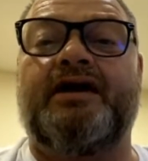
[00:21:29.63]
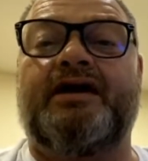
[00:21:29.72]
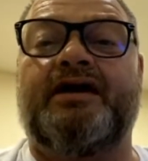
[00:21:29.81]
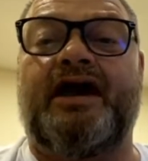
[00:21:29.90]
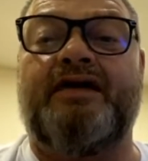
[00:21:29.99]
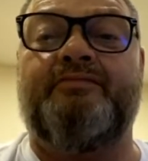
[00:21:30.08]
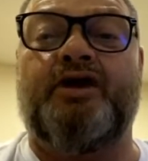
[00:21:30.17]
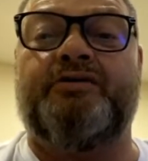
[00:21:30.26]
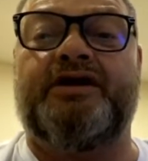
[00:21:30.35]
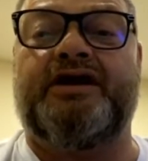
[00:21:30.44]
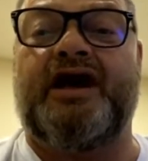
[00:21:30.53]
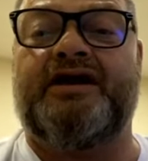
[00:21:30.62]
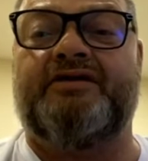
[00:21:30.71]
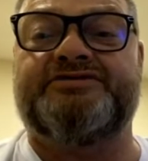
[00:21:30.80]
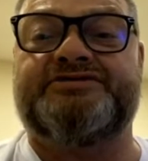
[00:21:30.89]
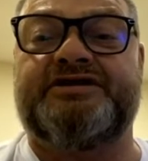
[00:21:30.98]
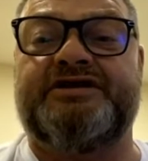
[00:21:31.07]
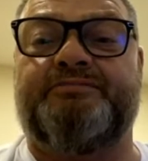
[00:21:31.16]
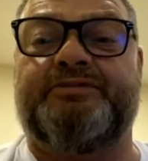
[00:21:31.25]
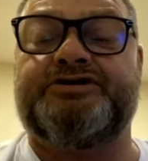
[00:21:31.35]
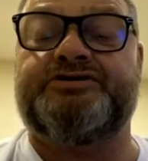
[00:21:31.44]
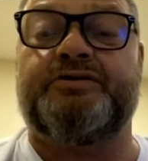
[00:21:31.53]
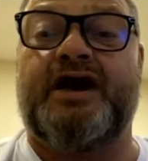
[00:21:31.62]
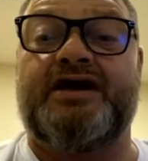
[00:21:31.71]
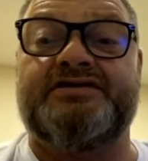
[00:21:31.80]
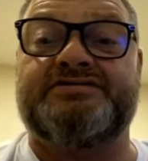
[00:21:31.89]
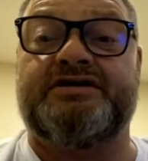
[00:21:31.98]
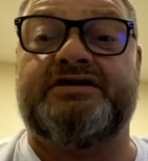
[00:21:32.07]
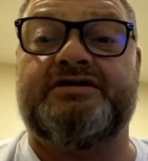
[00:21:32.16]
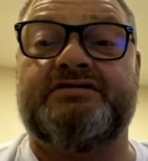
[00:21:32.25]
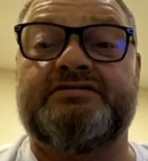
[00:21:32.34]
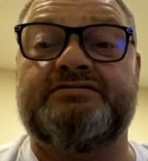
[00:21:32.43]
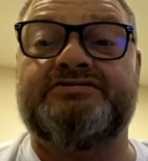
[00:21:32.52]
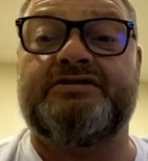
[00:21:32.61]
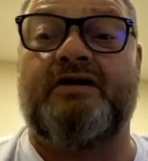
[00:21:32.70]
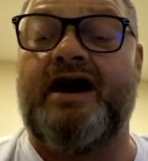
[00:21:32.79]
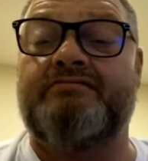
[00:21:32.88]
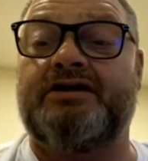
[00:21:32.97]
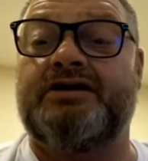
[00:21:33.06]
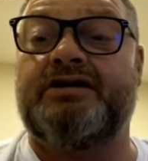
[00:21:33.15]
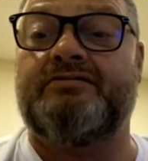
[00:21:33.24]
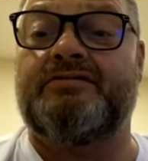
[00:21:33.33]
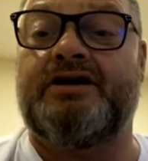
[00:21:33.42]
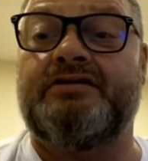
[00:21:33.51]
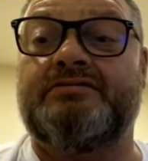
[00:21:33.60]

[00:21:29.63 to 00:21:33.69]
it. I mute it and I don't see it, but you guys see it. So I really don't know.